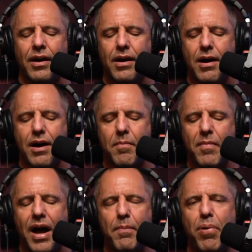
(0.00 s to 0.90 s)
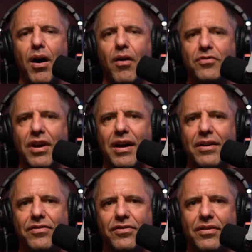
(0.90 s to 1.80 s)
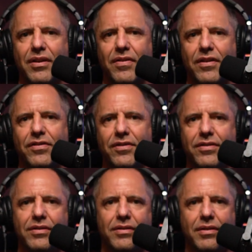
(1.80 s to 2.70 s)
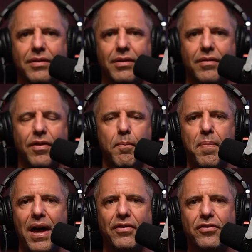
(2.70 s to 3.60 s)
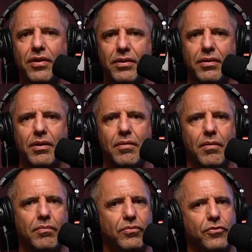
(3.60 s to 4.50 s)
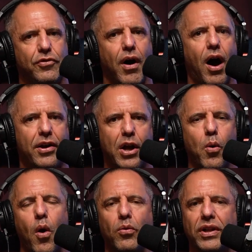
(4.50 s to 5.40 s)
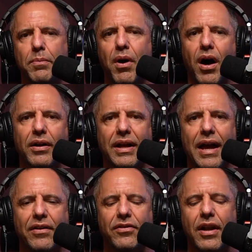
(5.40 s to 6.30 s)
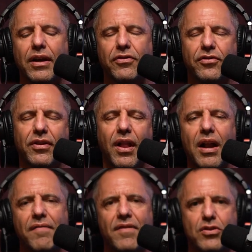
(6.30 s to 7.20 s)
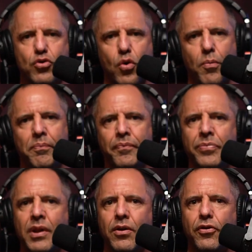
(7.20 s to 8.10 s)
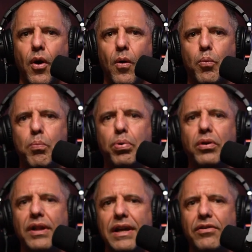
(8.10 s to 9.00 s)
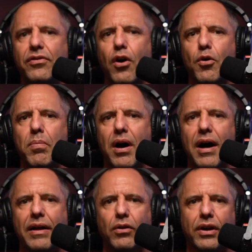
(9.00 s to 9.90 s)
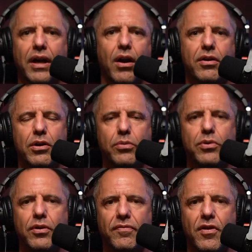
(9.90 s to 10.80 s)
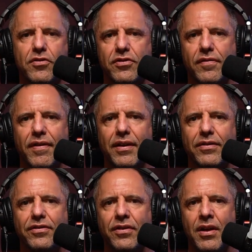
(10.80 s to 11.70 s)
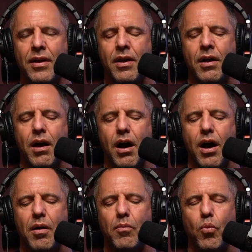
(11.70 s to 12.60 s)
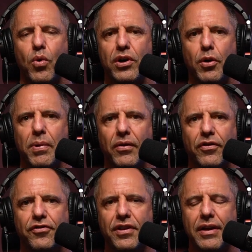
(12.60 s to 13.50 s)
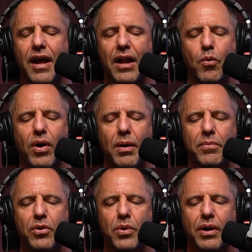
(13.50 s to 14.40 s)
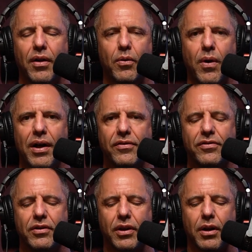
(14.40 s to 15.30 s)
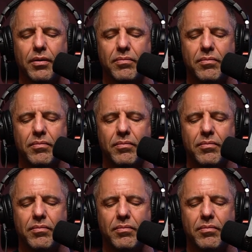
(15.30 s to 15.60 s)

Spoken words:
I apologize. This isn't the best audio-only podcast today because there's a lot of visual. So please go by and look at our YouTube version of this, where you'll be able to see kind of what I'm doing. Otherwise, you're going to